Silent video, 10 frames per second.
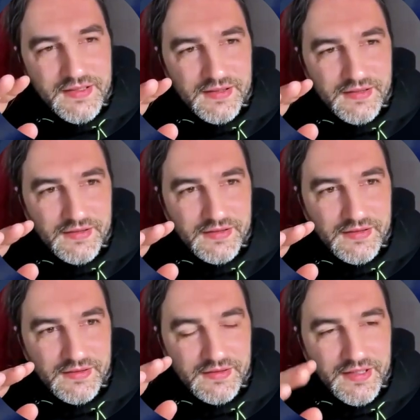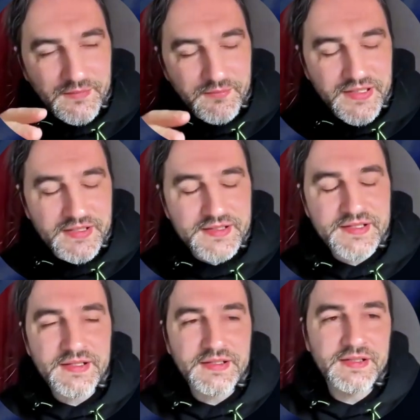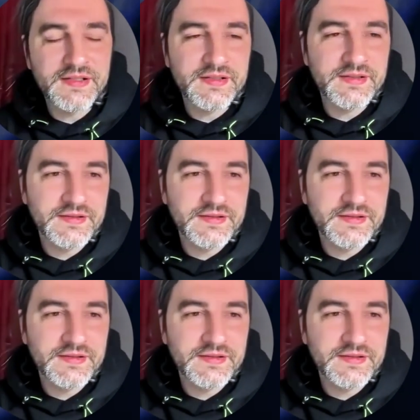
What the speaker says: A, B, and C